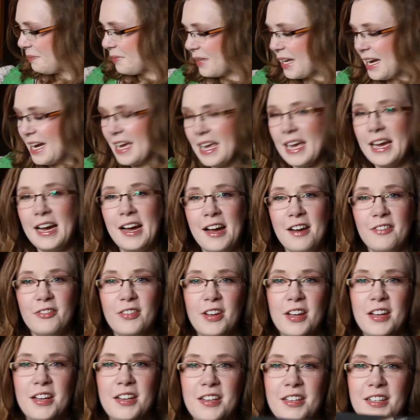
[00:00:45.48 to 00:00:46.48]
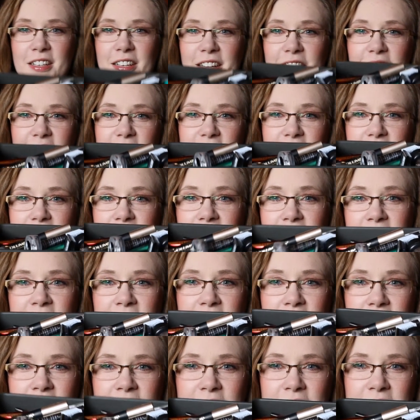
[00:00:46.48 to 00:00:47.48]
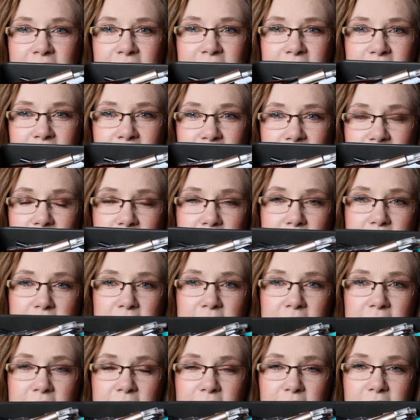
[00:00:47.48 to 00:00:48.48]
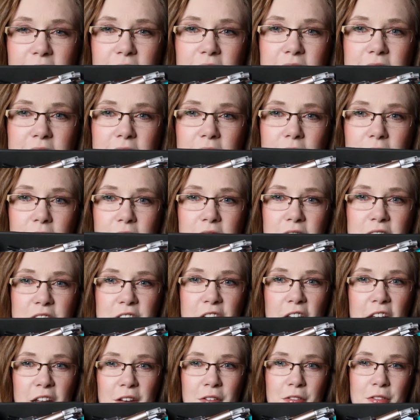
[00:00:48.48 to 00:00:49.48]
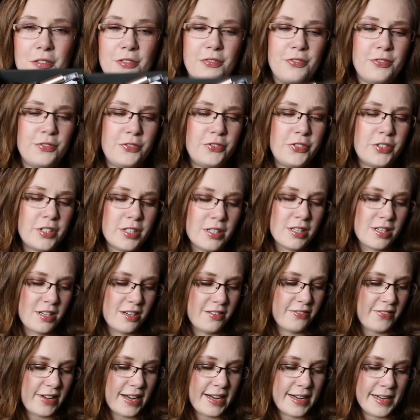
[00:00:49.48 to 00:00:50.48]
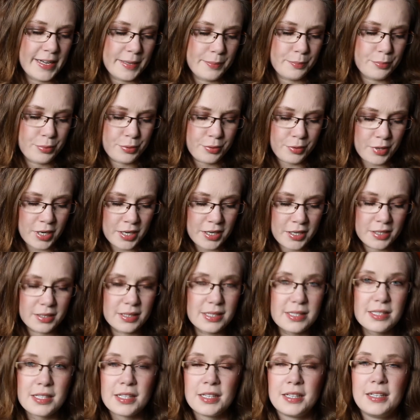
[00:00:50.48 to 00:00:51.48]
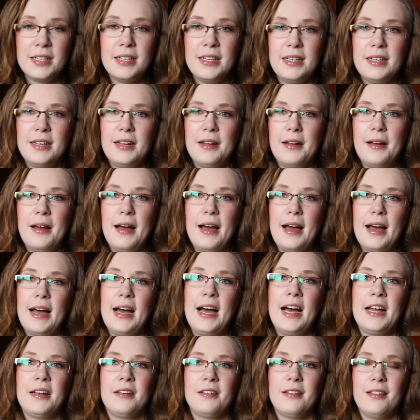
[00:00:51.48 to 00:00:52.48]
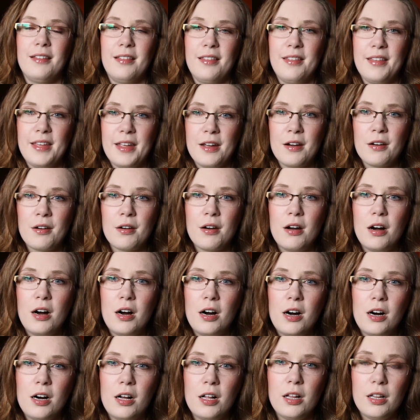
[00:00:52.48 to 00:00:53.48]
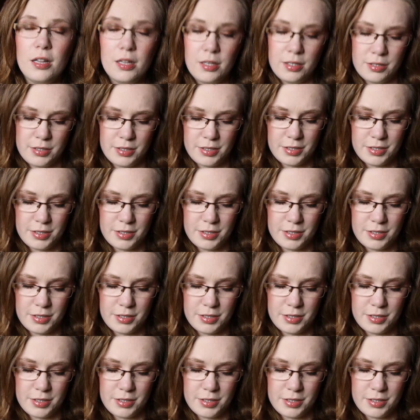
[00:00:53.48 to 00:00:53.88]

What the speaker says: I have this little container full of eye products, and they are all